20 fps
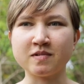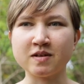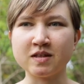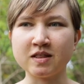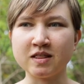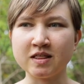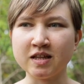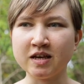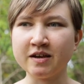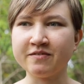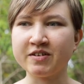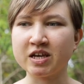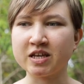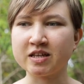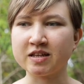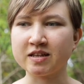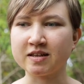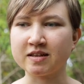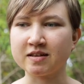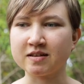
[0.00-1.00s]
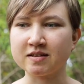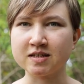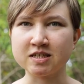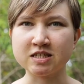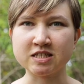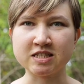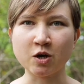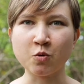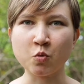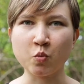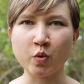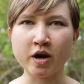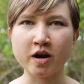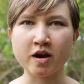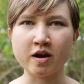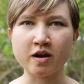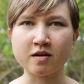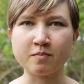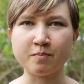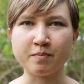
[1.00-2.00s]
living
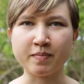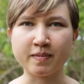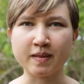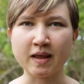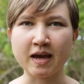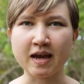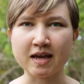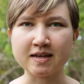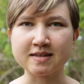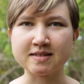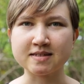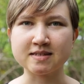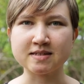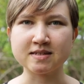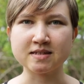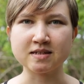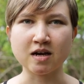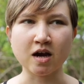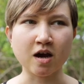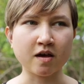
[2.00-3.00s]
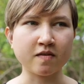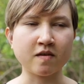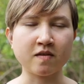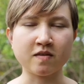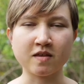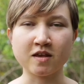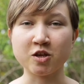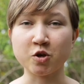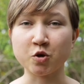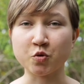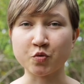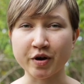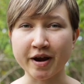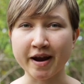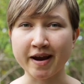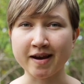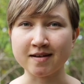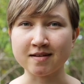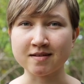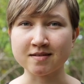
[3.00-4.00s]
somewhere, place other than
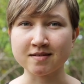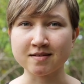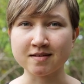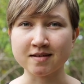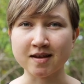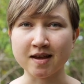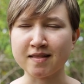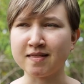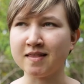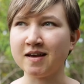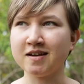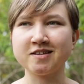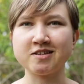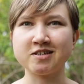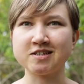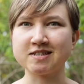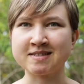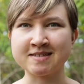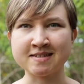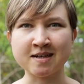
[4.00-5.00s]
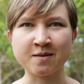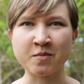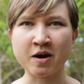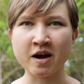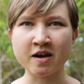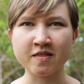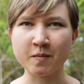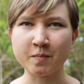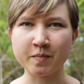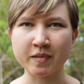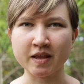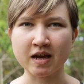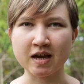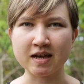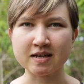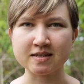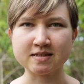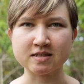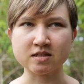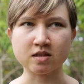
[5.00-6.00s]
Ukraine, and not just some other
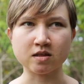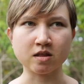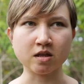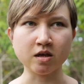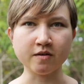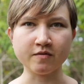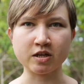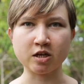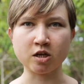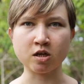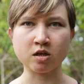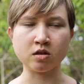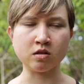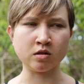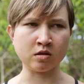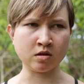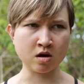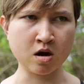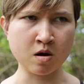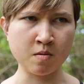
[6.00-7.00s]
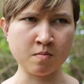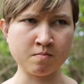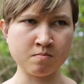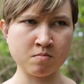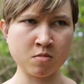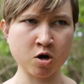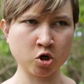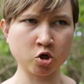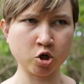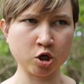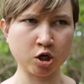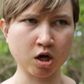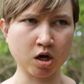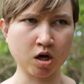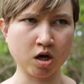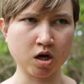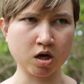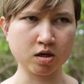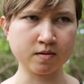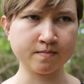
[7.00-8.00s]
place, living in
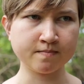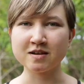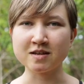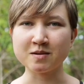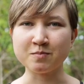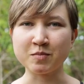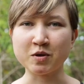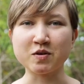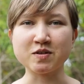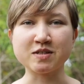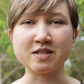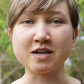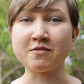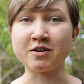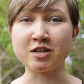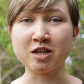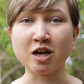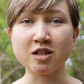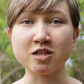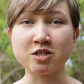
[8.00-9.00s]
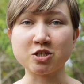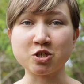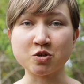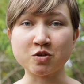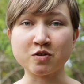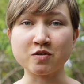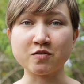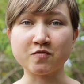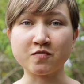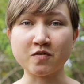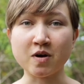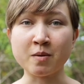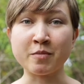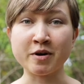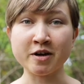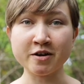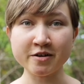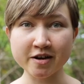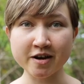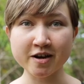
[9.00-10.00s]
America. Because our knowledge of
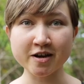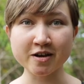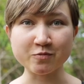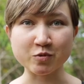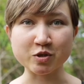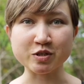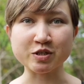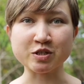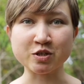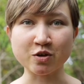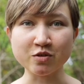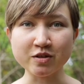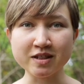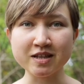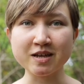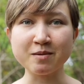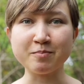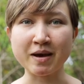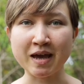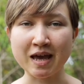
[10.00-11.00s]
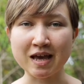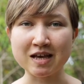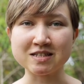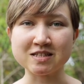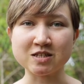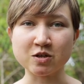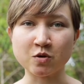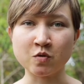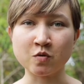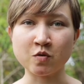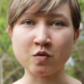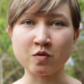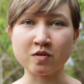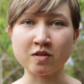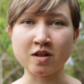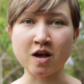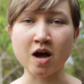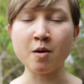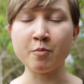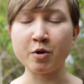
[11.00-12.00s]
America was solely based on
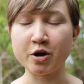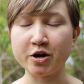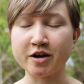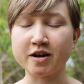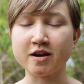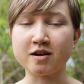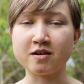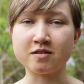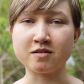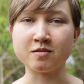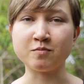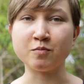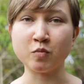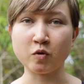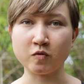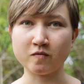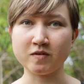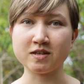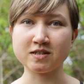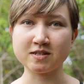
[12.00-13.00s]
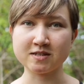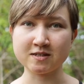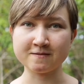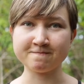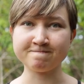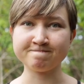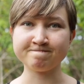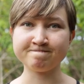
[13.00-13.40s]
American movies.